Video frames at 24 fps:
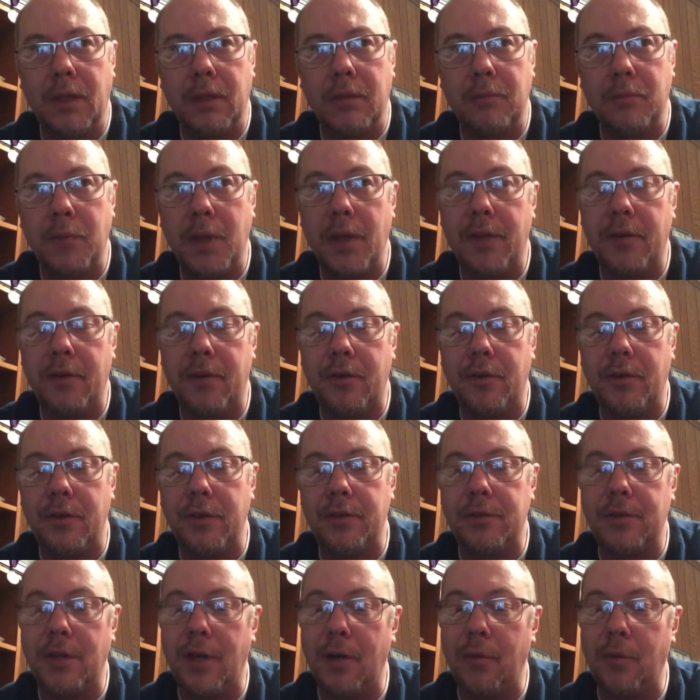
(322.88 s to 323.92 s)
Mother
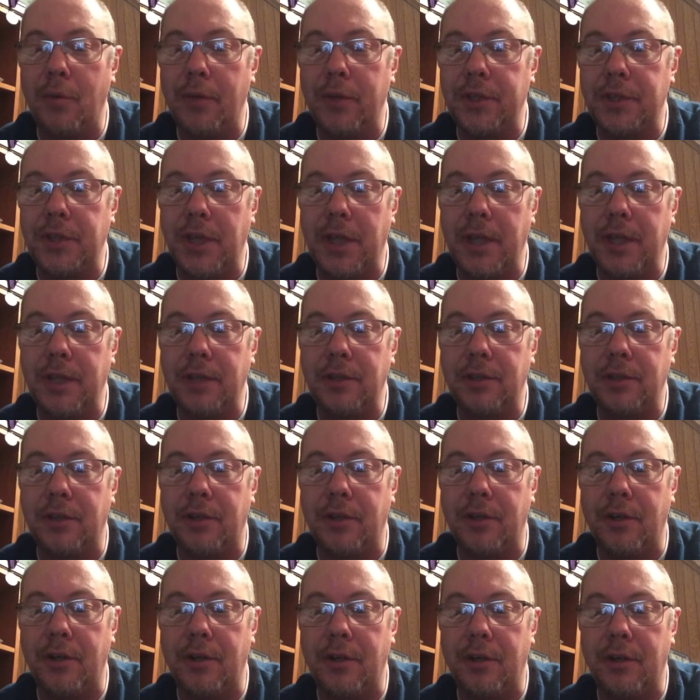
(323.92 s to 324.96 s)
does not want to change
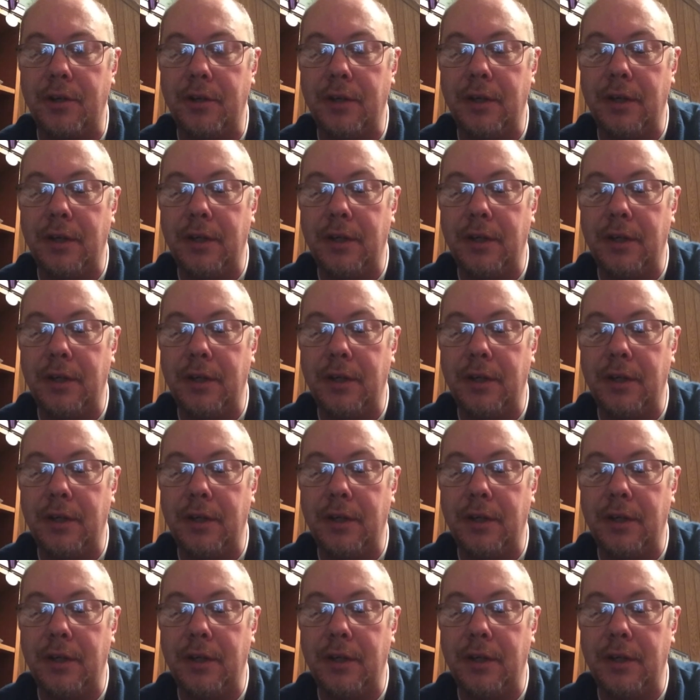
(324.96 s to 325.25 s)
her